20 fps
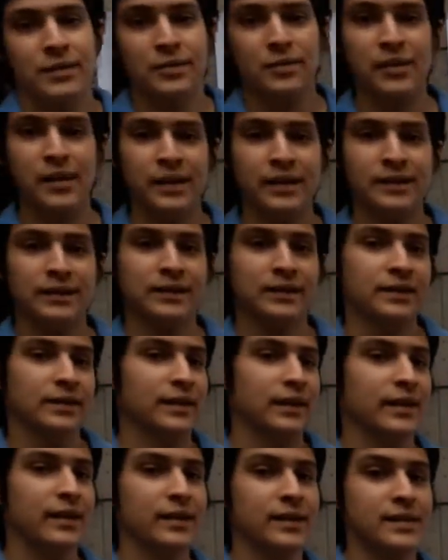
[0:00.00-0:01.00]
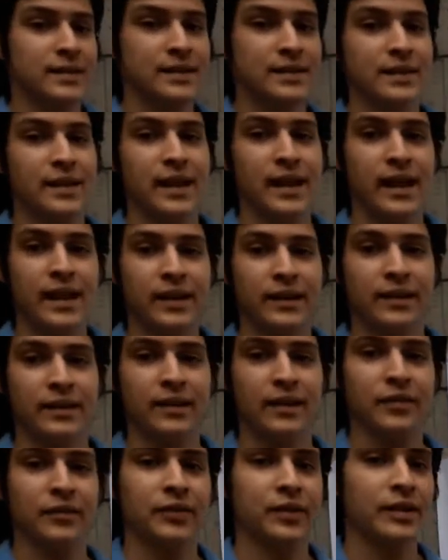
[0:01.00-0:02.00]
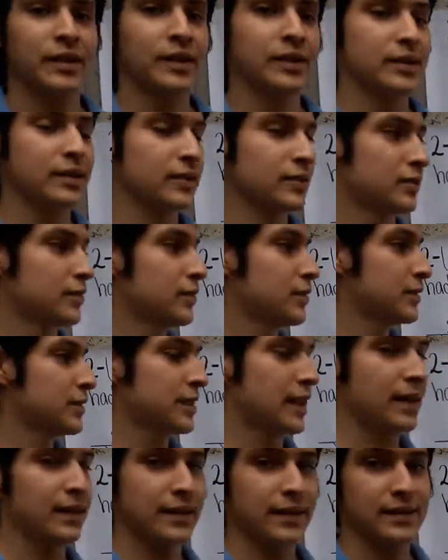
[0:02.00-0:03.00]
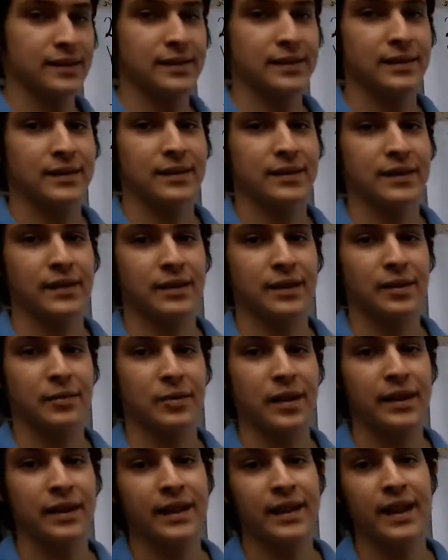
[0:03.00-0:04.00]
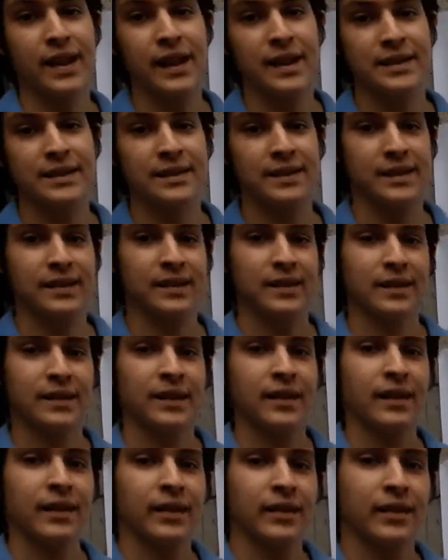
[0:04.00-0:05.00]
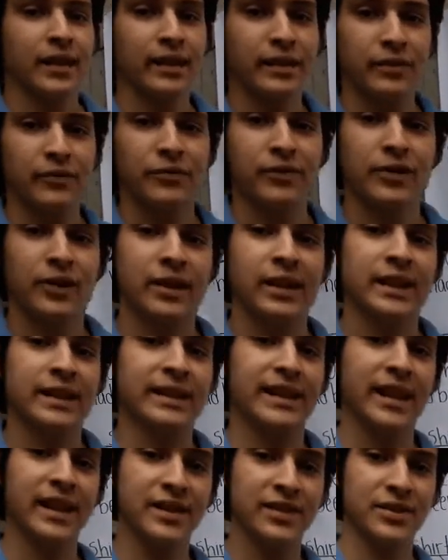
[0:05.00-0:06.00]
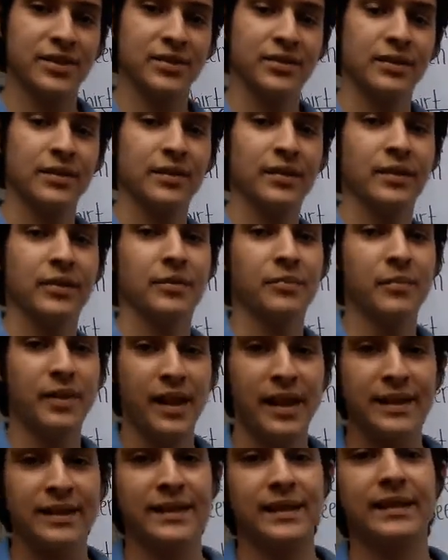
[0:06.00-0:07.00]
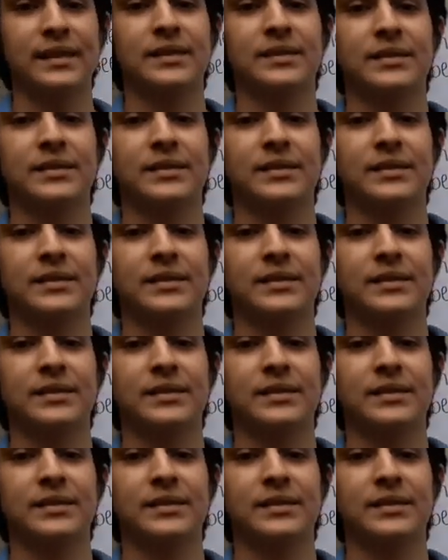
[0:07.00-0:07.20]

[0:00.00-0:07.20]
Well, this is the end of the two sentences that we analyzed. Thank you for your attention. Blessings.